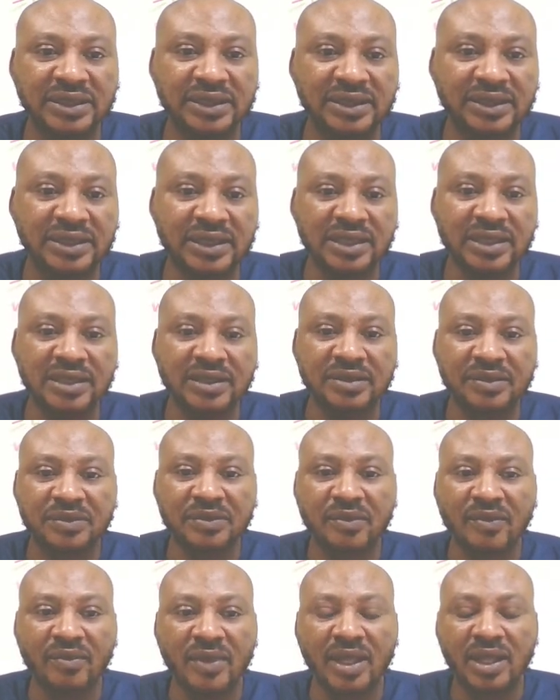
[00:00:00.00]
C.
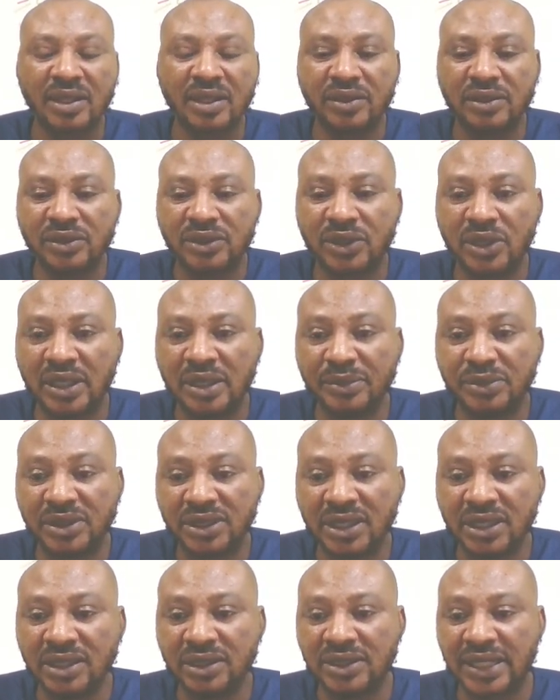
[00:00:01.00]
So lesson
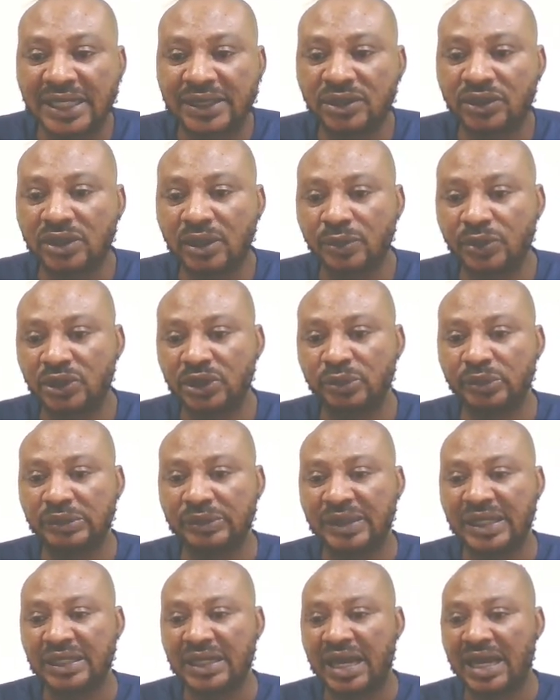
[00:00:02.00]
C is how to
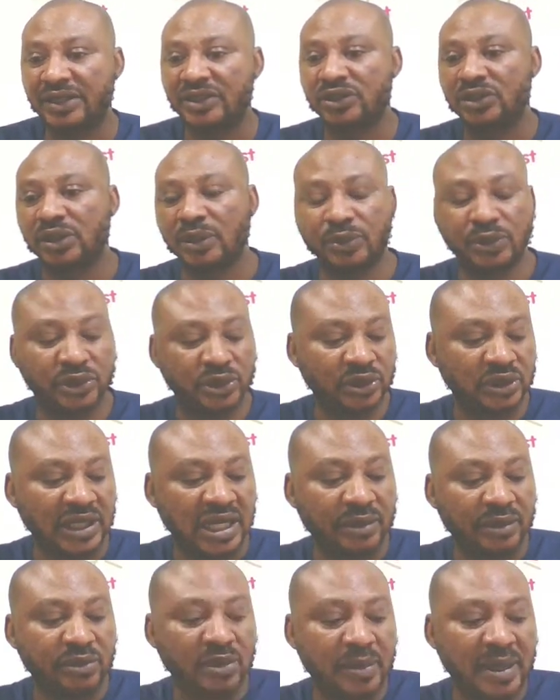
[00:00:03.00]
troubleshoot
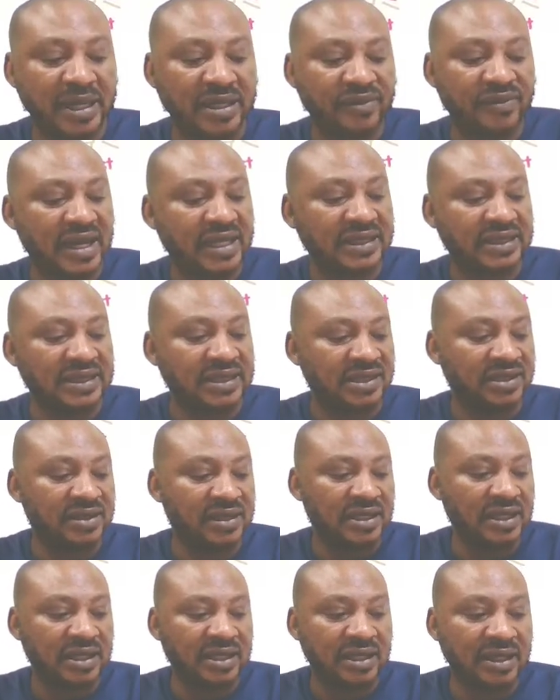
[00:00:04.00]
our mobile devices.
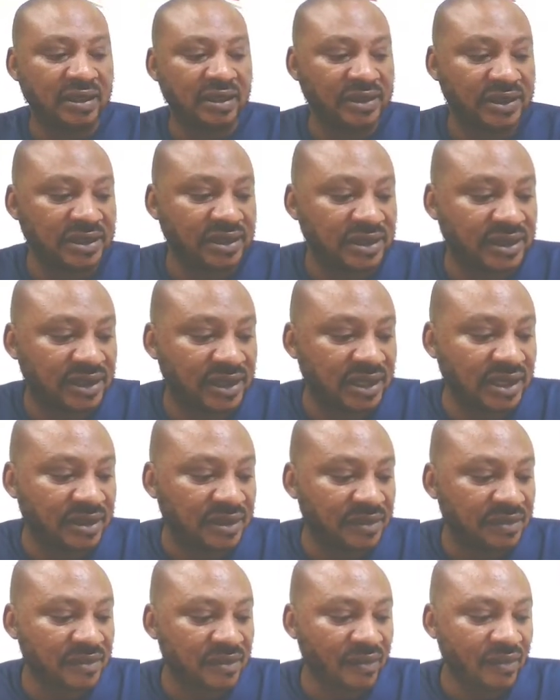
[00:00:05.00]
Lesson C.
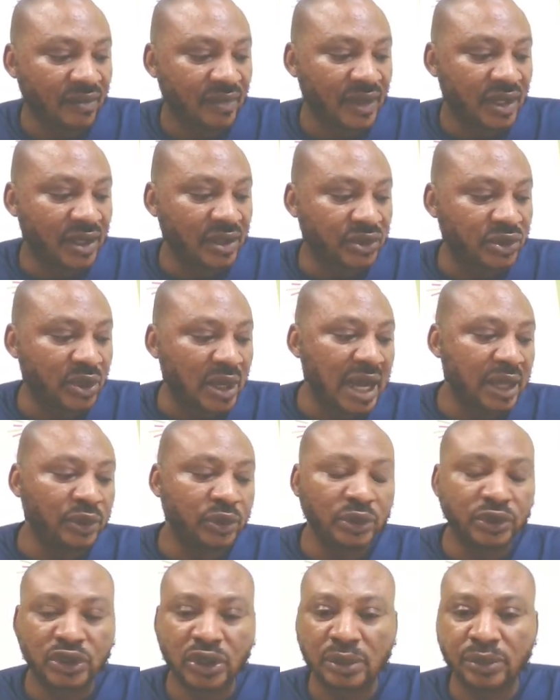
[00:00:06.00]
So how
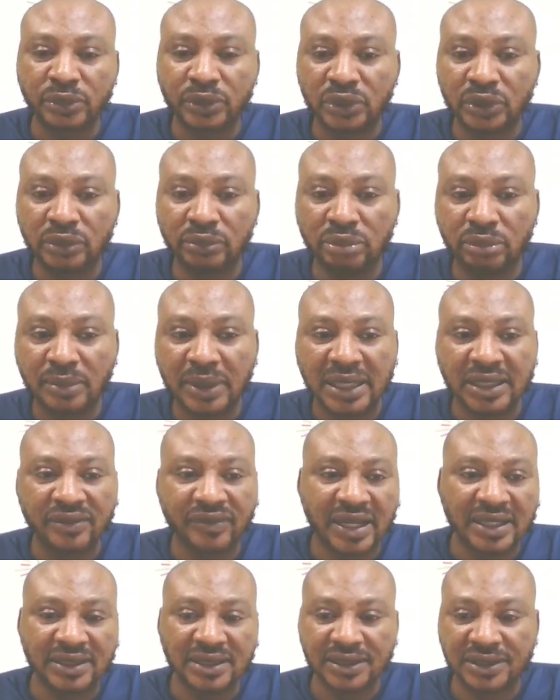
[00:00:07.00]
do you troubleshoot mobile
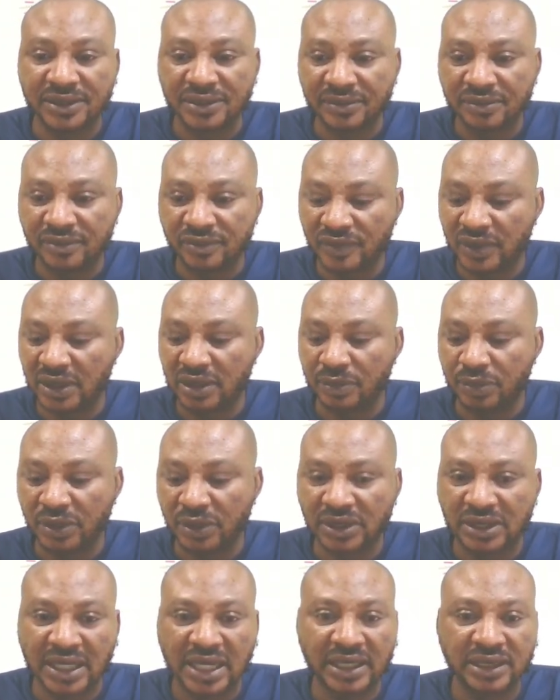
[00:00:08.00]
devices? Very
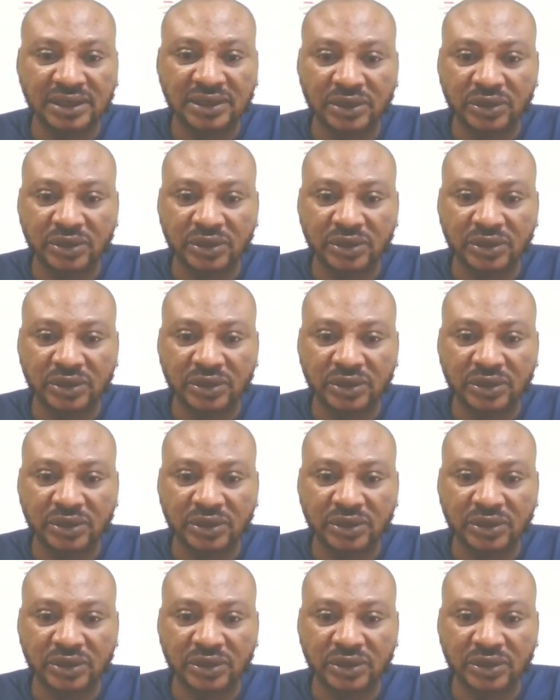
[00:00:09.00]
important.